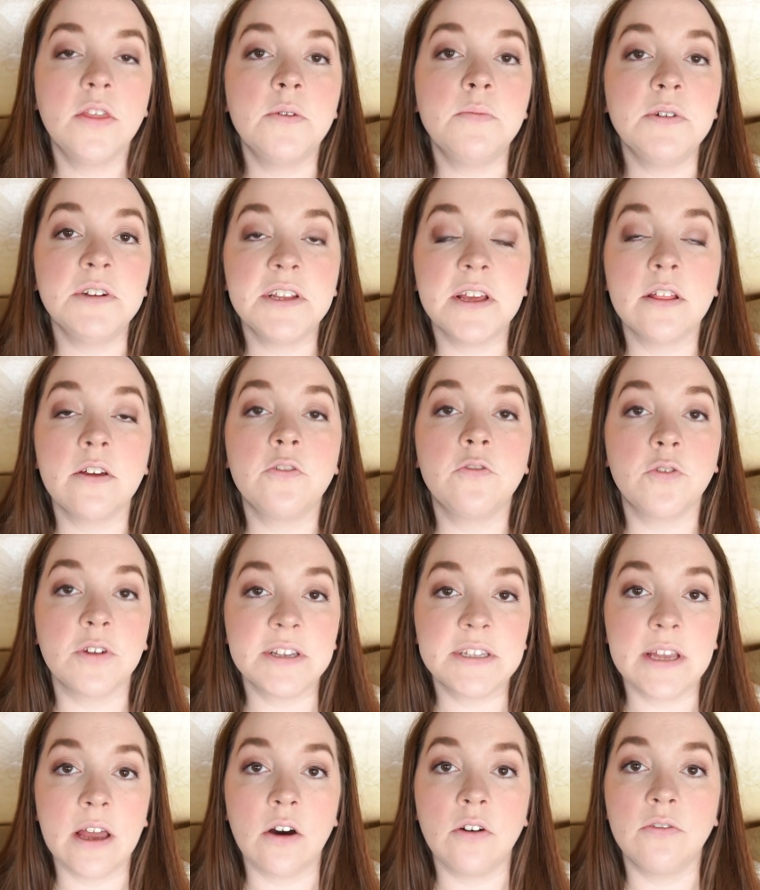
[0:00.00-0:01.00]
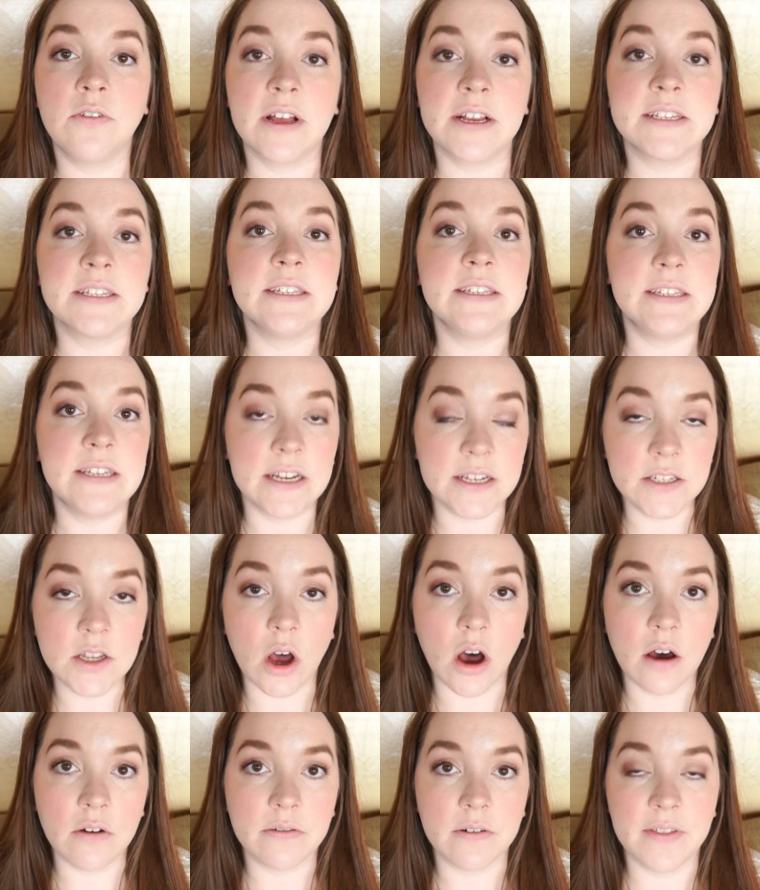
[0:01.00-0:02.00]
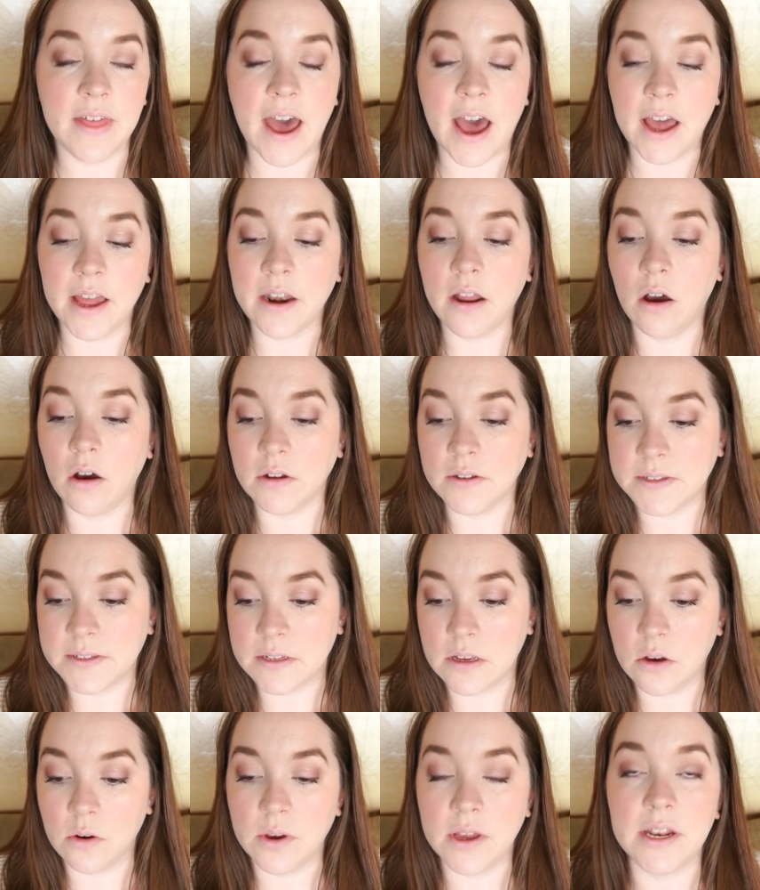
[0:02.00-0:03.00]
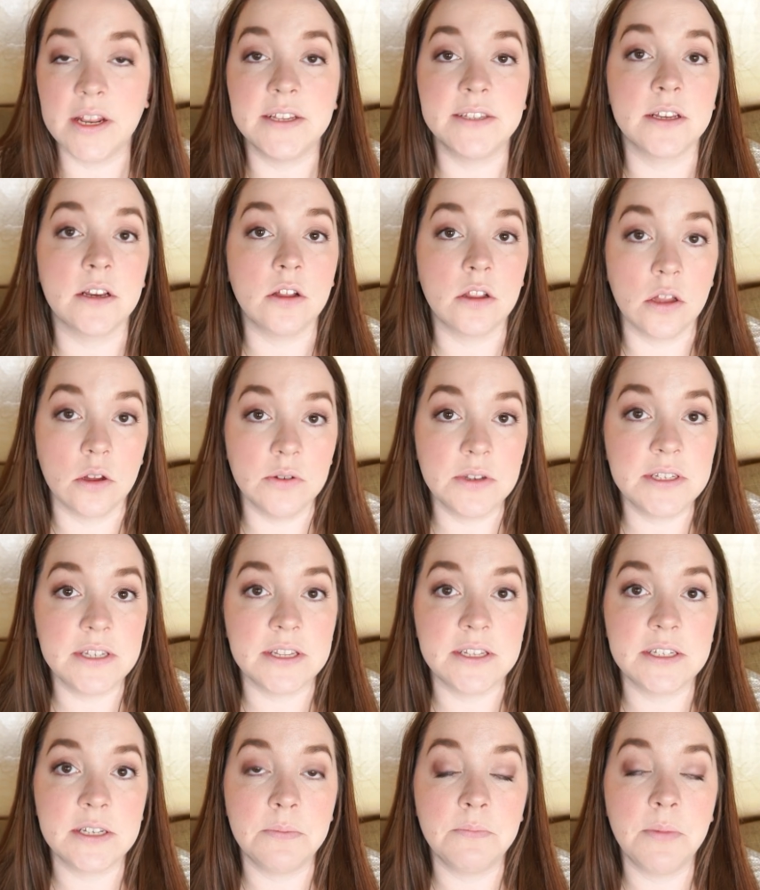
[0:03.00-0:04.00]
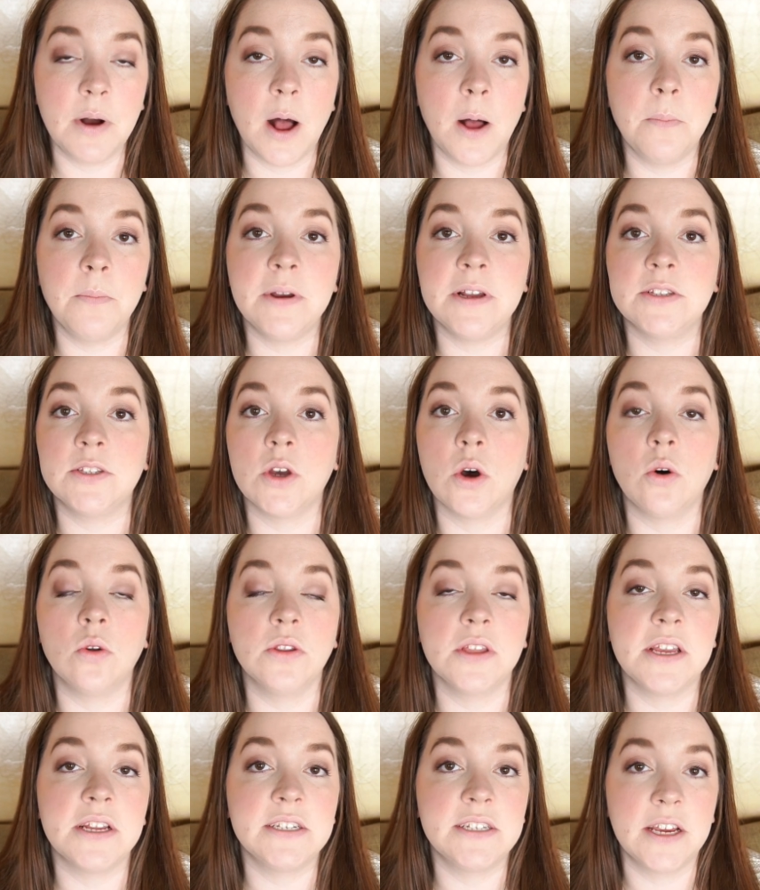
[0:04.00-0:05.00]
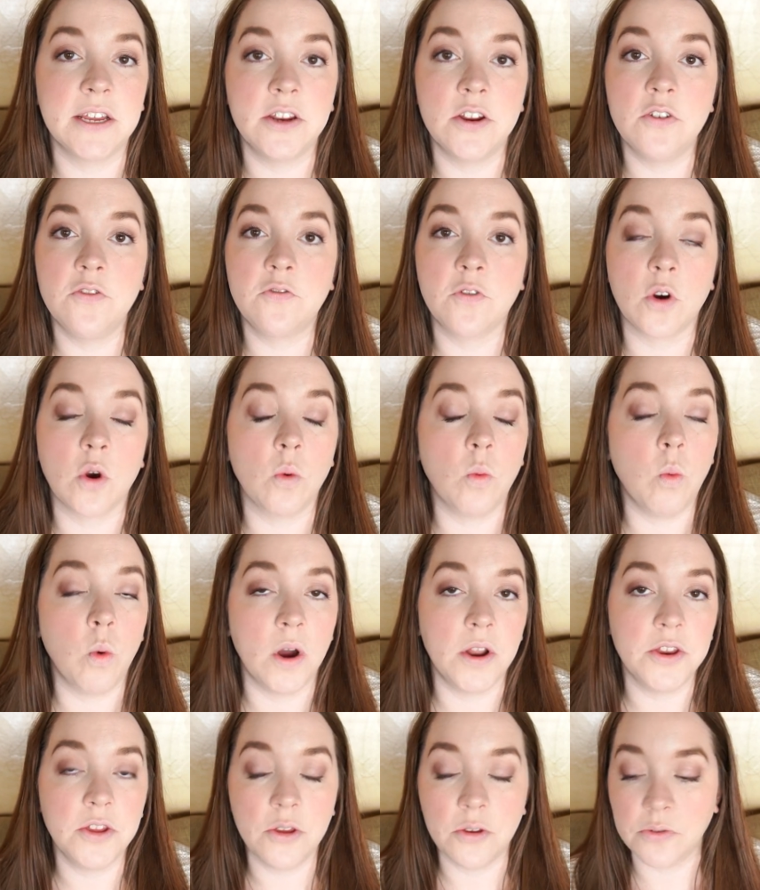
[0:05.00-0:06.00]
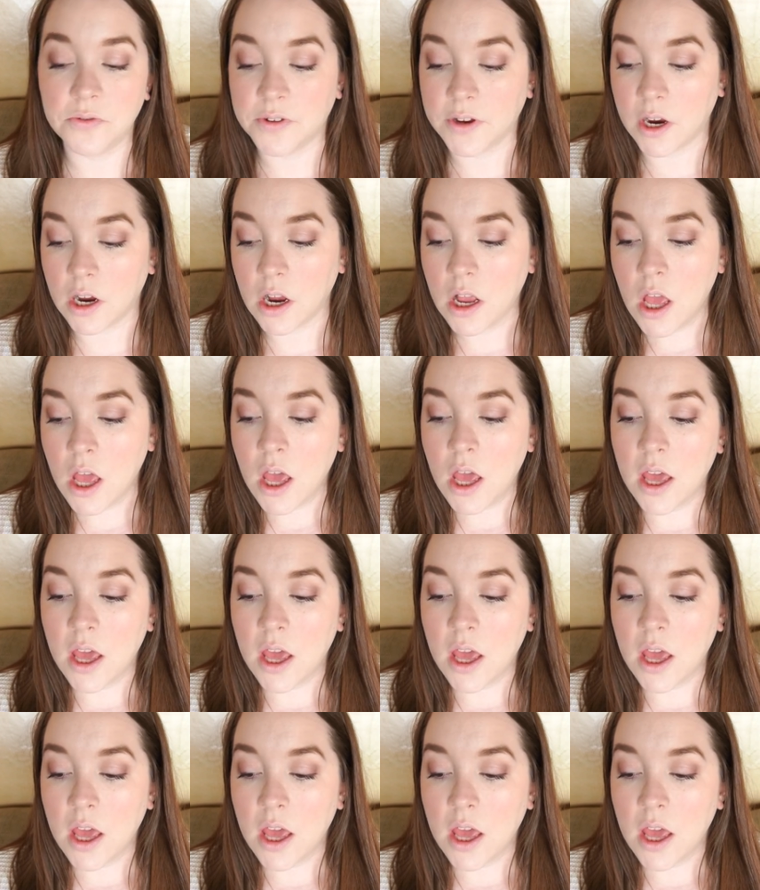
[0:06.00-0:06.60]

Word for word: The Medela Freestyle Flex does offer that. Also, it is a closed system pump. It's only intended for one user.